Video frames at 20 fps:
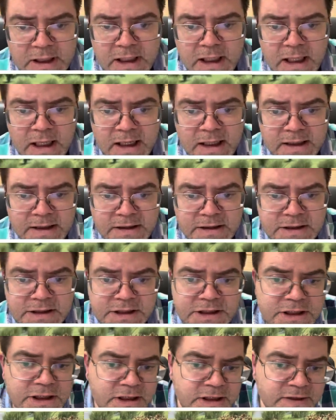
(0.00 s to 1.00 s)
uh, it's
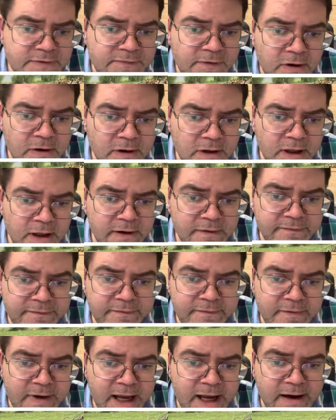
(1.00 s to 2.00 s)
just far
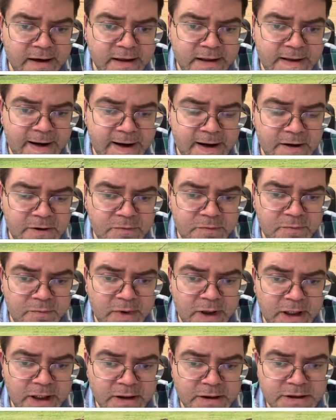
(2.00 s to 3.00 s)
enough out of town,
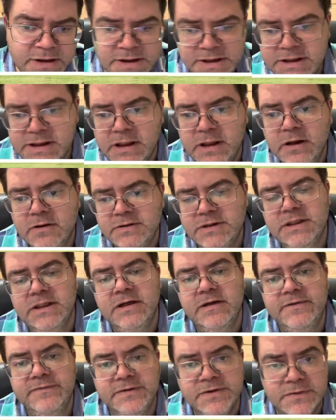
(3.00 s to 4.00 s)
but just close
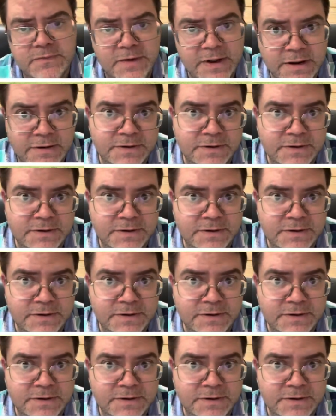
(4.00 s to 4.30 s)
enough as well